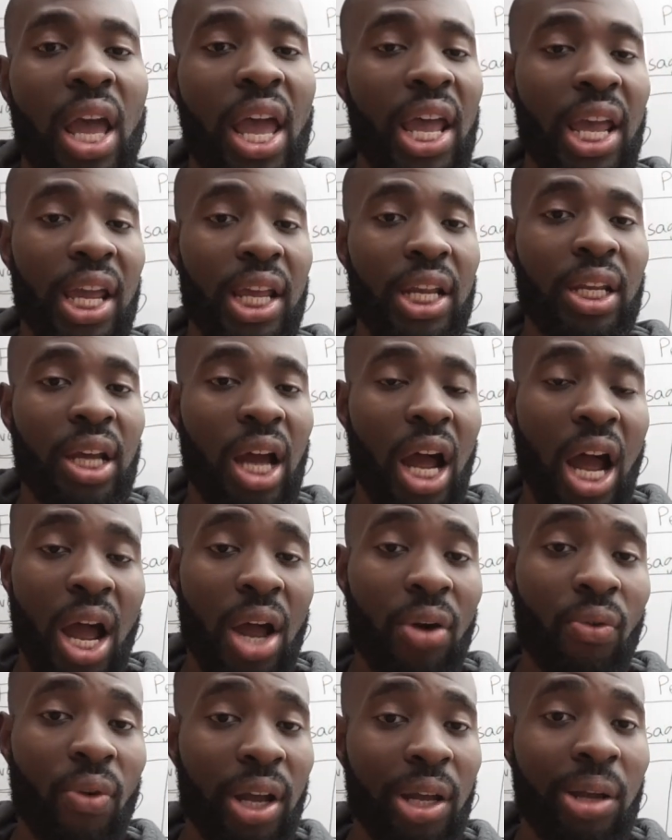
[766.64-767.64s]
and
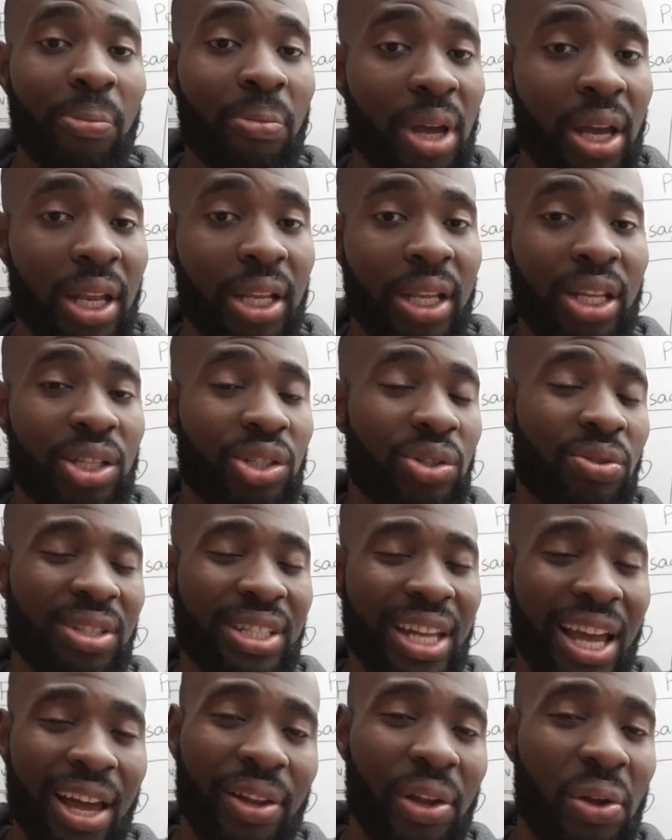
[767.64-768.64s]
I recommend that you
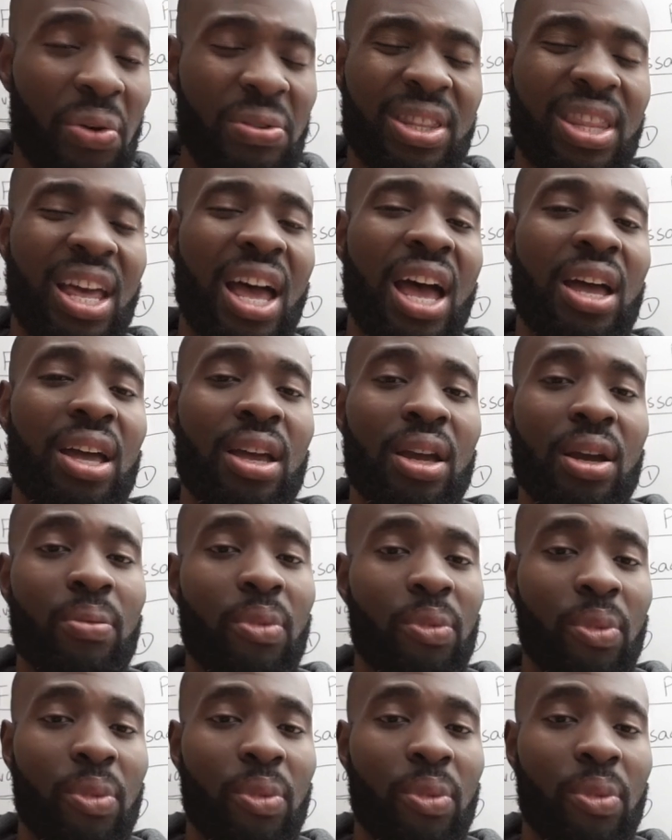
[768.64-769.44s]
download that.